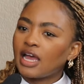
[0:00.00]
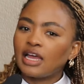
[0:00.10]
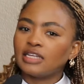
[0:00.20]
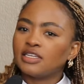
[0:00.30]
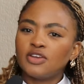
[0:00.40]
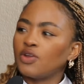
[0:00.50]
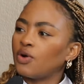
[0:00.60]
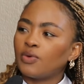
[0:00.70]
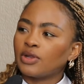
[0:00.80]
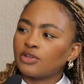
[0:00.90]
I, I didn't
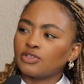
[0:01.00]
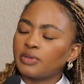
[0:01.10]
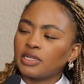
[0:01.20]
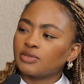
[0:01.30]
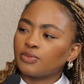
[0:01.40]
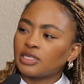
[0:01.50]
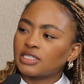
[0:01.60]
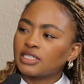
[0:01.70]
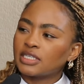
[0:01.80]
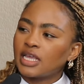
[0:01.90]
know what entrepreneurship
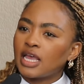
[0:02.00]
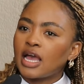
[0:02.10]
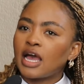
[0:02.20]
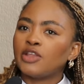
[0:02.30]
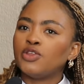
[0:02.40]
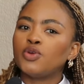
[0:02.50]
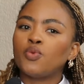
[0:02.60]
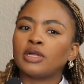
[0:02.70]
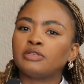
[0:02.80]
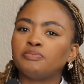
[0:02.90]
was. Yeah. I knew
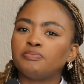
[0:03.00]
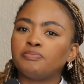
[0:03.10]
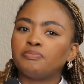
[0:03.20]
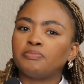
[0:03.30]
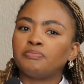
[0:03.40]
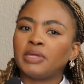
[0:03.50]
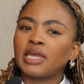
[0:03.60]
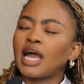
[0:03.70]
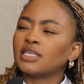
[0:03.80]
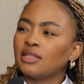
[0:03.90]
what
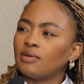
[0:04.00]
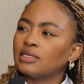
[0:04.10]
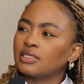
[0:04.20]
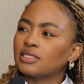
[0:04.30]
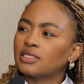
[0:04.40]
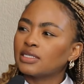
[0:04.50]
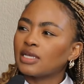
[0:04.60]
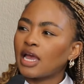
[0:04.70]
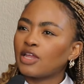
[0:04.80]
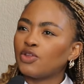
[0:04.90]
being a hustler was. Yeah, yeah.
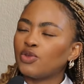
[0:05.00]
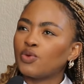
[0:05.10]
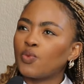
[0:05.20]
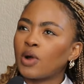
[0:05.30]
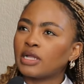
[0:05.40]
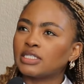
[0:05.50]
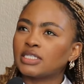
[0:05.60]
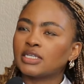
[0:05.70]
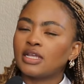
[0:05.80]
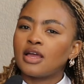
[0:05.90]
I knew
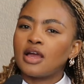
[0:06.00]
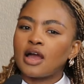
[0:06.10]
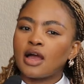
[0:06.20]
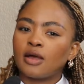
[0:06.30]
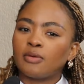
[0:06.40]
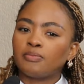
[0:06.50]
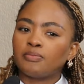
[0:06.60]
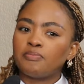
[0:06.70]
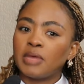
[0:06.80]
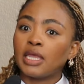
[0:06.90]
what
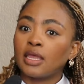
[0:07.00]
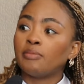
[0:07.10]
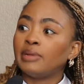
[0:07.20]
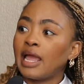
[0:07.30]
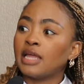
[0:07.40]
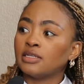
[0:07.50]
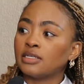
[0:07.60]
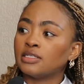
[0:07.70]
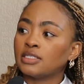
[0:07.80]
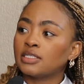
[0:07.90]
um, making a plan
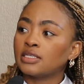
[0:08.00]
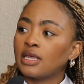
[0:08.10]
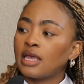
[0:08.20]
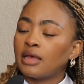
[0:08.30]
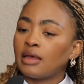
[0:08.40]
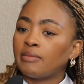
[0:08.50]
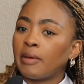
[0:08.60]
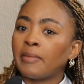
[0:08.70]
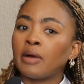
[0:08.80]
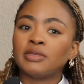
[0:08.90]
is. Mm. And
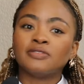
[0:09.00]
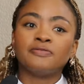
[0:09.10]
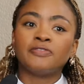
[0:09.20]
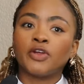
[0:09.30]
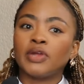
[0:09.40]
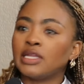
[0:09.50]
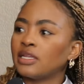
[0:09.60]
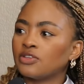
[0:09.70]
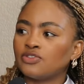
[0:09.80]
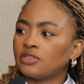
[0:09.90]
my mom is very
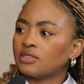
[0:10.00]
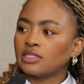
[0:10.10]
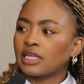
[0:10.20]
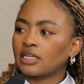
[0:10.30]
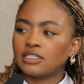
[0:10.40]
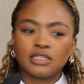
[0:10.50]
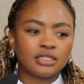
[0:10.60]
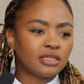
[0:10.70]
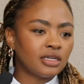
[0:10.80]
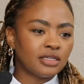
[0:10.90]
industrial. Like mm.
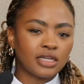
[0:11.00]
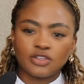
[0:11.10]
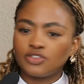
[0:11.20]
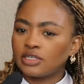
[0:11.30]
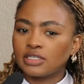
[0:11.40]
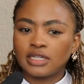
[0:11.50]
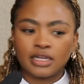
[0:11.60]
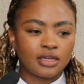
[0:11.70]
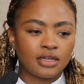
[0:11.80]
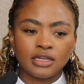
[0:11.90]
she's industrious.
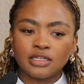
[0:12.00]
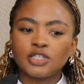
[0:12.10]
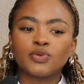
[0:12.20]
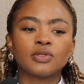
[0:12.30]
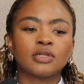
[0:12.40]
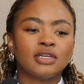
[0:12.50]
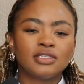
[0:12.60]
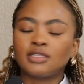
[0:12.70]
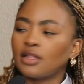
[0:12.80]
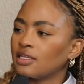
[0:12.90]
Like Beautiful. she will
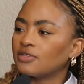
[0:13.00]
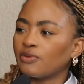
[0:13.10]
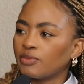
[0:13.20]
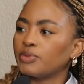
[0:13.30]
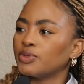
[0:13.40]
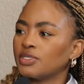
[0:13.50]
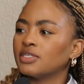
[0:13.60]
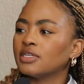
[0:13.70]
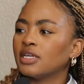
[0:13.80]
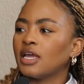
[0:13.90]
sell things from the boot.